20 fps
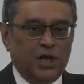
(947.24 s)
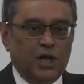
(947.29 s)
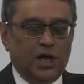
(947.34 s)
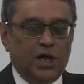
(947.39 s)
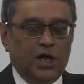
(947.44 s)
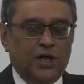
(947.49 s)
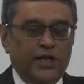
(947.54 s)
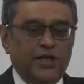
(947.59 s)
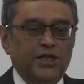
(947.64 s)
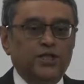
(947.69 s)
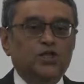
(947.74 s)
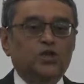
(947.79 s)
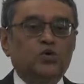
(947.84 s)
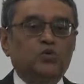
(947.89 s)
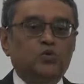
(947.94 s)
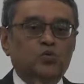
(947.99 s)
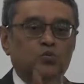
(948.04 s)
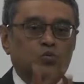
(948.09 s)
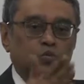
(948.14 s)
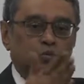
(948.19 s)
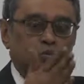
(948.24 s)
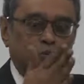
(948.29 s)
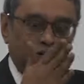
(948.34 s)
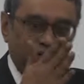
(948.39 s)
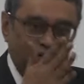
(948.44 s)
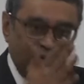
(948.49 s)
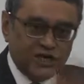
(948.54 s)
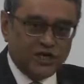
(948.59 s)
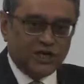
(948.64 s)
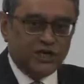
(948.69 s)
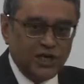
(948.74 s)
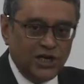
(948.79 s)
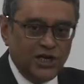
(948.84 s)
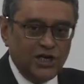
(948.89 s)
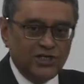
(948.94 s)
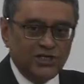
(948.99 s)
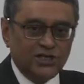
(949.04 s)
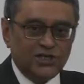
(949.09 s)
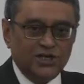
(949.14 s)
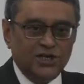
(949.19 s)
a Hindu
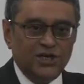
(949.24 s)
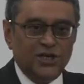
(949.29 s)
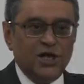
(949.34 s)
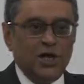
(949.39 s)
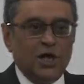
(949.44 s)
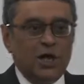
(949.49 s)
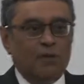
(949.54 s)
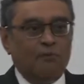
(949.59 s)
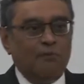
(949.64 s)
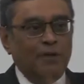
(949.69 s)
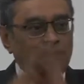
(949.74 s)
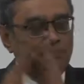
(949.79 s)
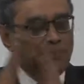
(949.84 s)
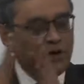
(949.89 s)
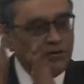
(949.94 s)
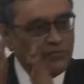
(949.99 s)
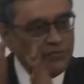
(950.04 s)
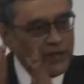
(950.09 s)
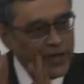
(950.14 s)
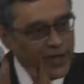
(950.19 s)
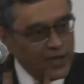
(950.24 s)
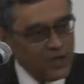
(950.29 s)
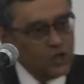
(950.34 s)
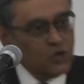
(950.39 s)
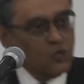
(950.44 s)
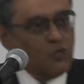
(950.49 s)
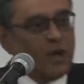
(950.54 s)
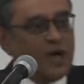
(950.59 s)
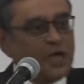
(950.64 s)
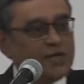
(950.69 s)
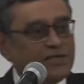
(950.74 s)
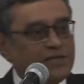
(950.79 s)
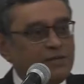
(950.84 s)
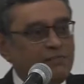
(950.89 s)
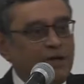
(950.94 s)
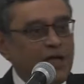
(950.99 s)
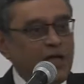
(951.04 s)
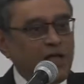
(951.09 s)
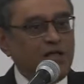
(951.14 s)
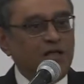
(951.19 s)
nationalist, a member of the Hindu
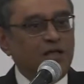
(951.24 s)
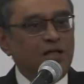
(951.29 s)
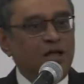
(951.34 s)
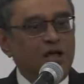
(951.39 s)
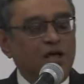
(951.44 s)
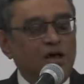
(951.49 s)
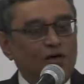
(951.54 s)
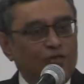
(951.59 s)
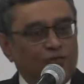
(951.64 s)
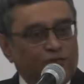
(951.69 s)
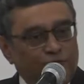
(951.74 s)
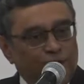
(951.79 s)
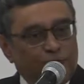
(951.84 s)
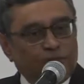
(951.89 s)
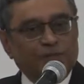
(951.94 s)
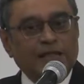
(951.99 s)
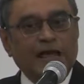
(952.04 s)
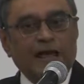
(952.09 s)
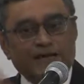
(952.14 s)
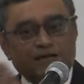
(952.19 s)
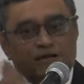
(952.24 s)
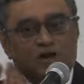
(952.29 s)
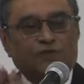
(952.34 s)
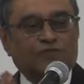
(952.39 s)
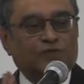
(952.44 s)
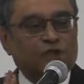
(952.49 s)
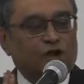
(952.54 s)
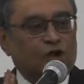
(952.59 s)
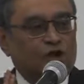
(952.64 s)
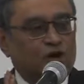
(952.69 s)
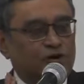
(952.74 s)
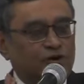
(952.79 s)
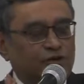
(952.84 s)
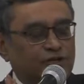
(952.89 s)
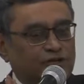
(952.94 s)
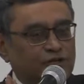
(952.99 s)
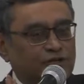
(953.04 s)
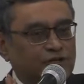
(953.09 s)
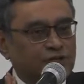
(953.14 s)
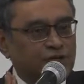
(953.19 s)
Mahasabha, from that of the
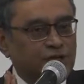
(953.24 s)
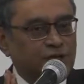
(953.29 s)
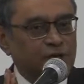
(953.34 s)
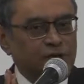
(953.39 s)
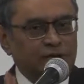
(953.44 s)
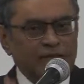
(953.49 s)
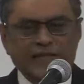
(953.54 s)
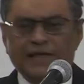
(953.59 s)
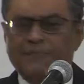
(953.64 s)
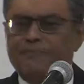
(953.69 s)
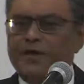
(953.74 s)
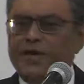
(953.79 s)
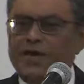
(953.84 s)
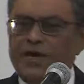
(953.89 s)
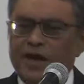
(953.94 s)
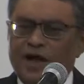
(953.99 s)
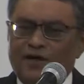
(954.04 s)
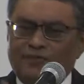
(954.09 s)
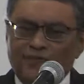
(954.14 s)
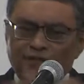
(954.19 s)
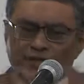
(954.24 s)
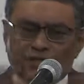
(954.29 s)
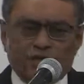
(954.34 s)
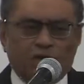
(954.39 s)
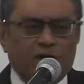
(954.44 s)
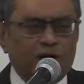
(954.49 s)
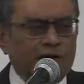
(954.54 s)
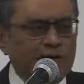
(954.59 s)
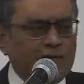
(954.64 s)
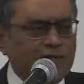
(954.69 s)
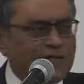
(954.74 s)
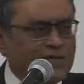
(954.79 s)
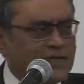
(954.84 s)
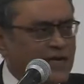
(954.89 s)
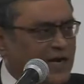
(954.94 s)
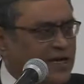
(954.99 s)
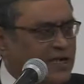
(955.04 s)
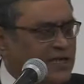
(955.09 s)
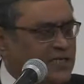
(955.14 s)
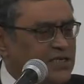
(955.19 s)
Congress. There have been enough historical
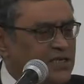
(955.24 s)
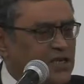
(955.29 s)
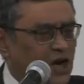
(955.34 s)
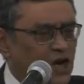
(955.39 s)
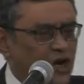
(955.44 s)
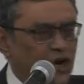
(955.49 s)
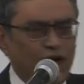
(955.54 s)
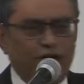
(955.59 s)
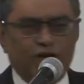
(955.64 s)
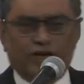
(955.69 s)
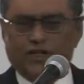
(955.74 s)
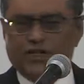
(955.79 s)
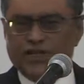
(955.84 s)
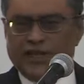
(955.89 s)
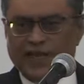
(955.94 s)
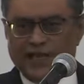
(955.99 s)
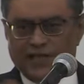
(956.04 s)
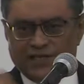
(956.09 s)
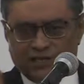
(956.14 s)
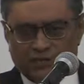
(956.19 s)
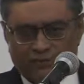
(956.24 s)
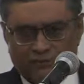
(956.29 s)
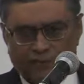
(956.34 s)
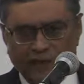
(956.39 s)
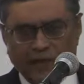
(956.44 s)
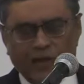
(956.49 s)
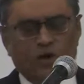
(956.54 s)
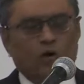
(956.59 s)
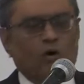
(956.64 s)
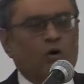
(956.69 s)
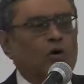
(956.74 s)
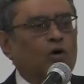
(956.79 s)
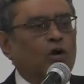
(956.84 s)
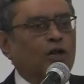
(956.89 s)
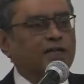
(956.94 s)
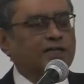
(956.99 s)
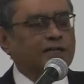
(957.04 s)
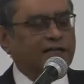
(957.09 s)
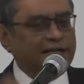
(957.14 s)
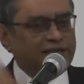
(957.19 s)
studies done on it in the case of Bengal,
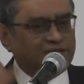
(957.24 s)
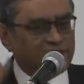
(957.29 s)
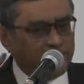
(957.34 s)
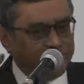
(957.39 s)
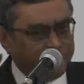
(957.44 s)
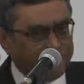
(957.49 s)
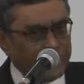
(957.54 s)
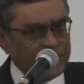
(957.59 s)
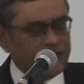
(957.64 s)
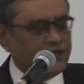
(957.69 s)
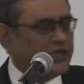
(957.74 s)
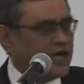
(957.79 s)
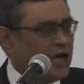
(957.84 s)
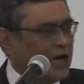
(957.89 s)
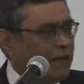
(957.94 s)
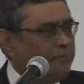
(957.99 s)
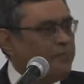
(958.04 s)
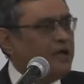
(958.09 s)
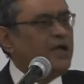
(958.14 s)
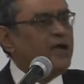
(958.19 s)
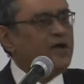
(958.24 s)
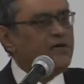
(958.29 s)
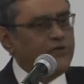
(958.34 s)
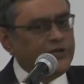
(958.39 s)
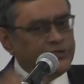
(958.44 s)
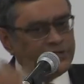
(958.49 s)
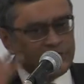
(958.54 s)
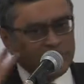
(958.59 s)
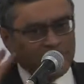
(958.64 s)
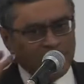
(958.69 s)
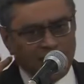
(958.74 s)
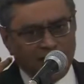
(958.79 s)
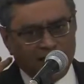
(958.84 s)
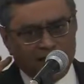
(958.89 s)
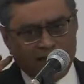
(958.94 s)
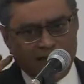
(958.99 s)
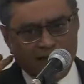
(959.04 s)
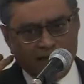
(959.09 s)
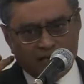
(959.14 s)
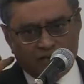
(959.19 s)
in the case of Punjab, recently in the
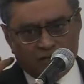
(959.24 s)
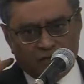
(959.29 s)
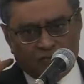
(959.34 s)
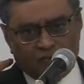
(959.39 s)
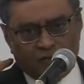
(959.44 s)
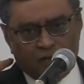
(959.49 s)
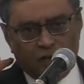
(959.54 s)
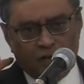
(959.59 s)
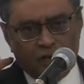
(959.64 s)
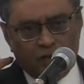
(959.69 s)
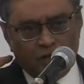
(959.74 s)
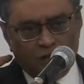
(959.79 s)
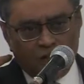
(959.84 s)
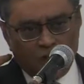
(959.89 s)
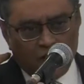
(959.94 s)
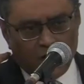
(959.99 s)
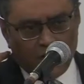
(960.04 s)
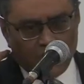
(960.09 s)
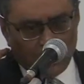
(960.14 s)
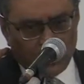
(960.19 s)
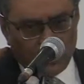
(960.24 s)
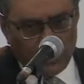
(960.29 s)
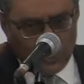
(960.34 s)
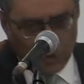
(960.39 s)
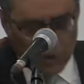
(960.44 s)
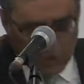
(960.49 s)
case of uh, the